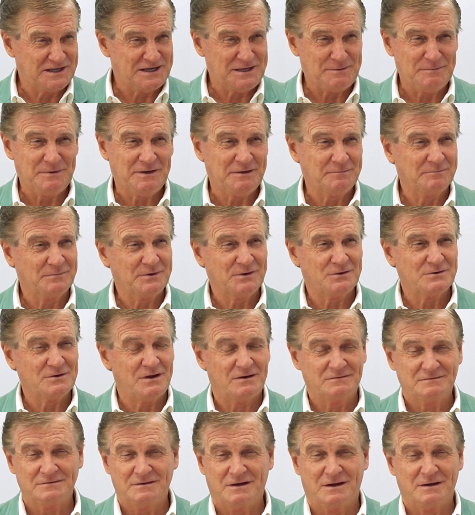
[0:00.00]
get him in because
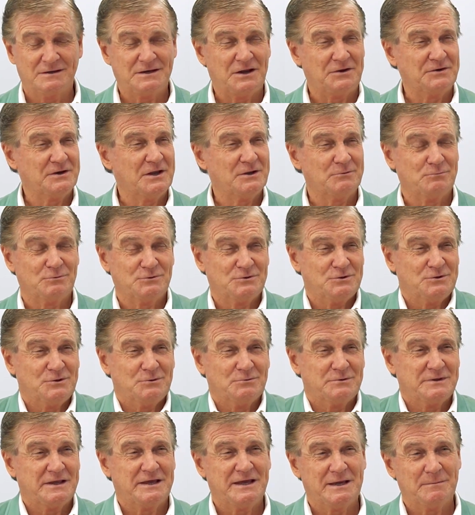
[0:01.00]
I, I don't know what to
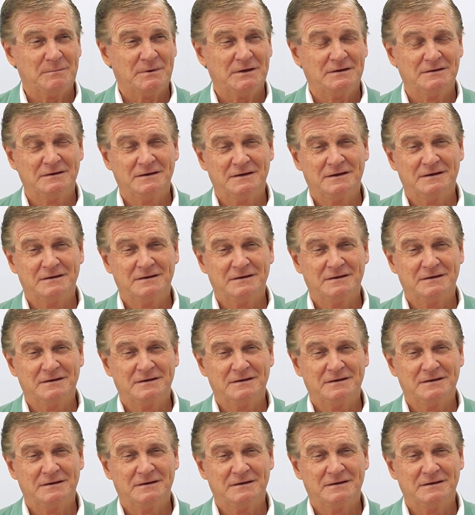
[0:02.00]
do with a hammer.